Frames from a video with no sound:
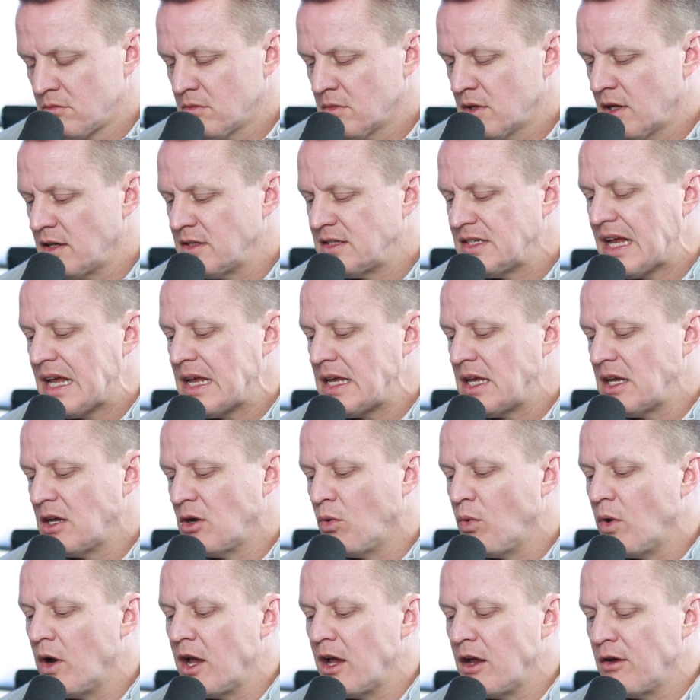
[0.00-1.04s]
kind of taking
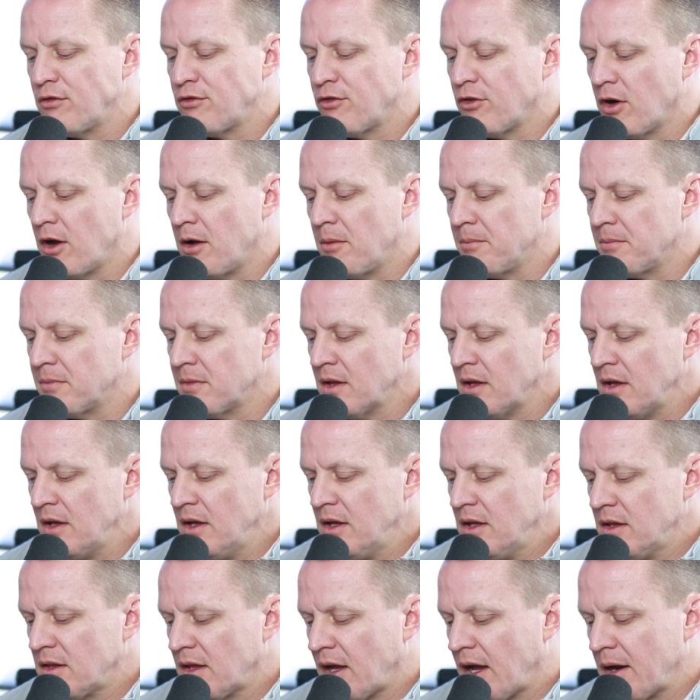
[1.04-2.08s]
away from
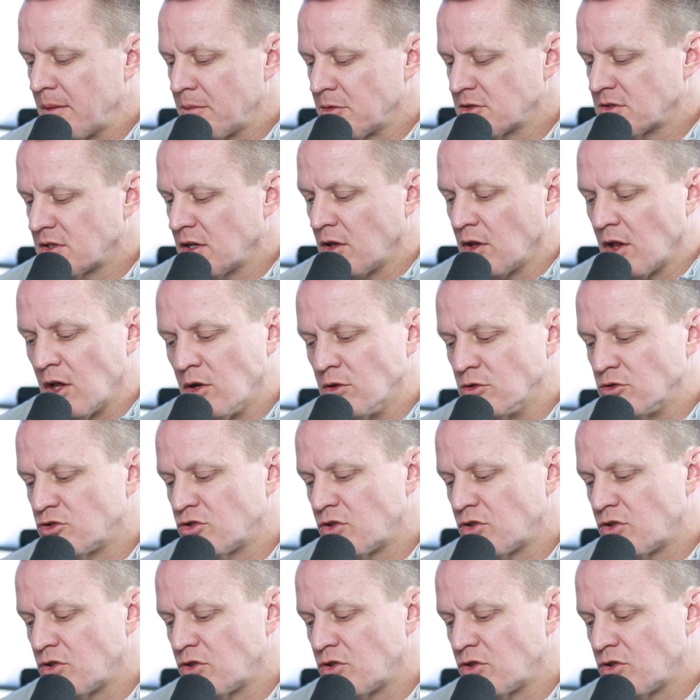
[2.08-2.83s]
the hyperscale owned